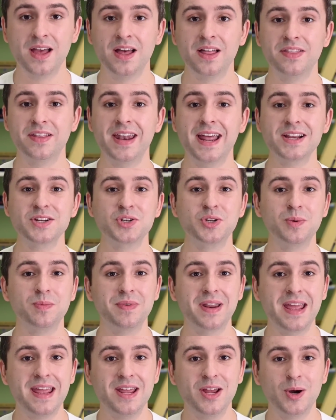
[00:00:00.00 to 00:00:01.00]
The next
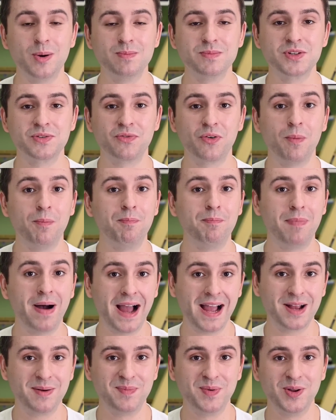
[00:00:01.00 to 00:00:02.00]
update comes from
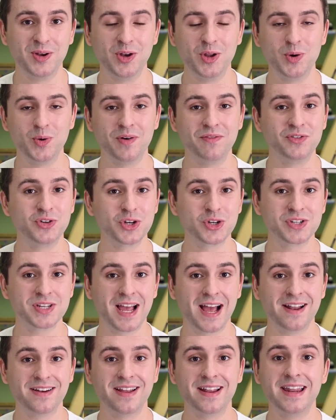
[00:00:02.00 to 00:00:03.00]
Bachmann, who have just
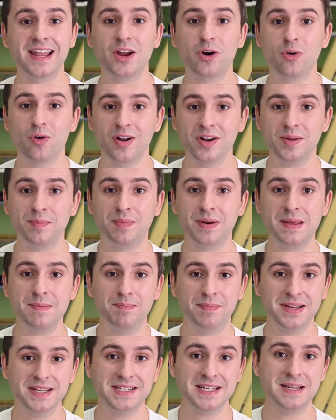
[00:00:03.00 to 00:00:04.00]
had an incredibly
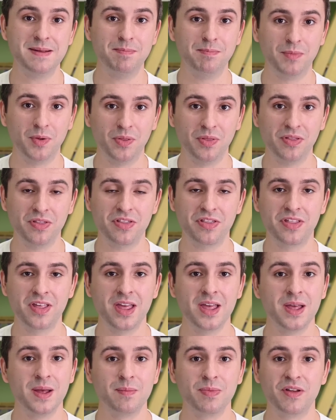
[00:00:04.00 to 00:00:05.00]
busy month.
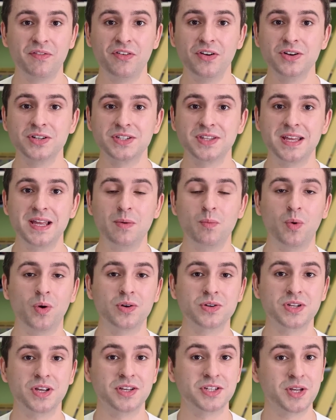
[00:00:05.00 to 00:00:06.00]
The first thing was a